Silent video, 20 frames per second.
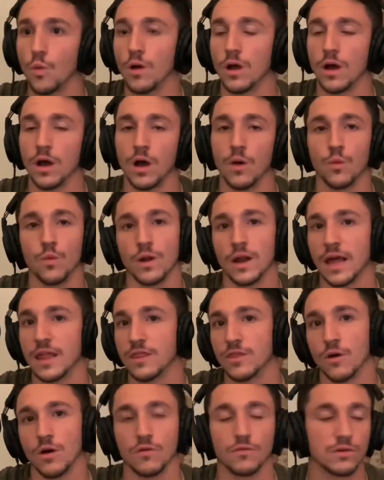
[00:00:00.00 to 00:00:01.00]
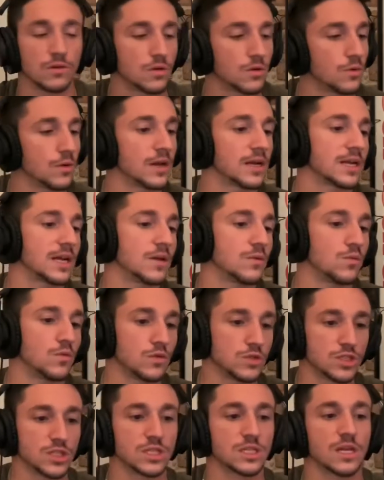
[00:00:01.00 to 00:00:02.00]
uh, what I thought real quick, and
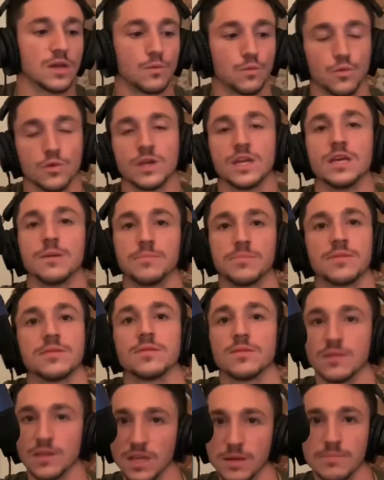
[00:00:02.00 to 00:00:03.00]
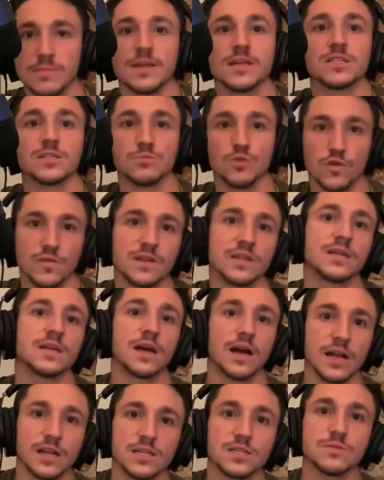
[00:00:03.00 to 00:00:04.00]
we'll just and we'll keep keep things moving
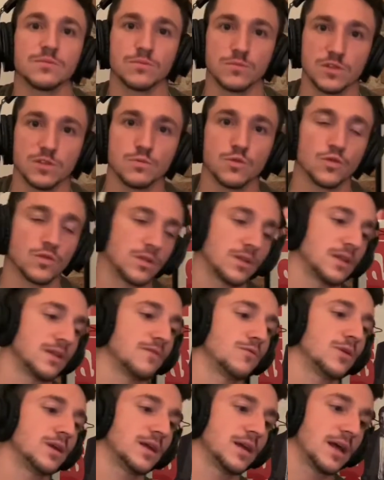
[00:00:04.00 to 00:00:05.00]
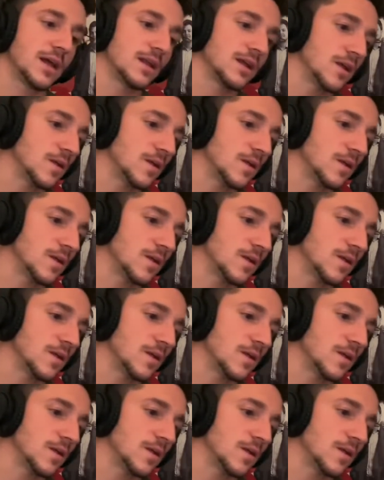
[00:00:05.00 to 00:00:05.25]
kind of smoothly if we can.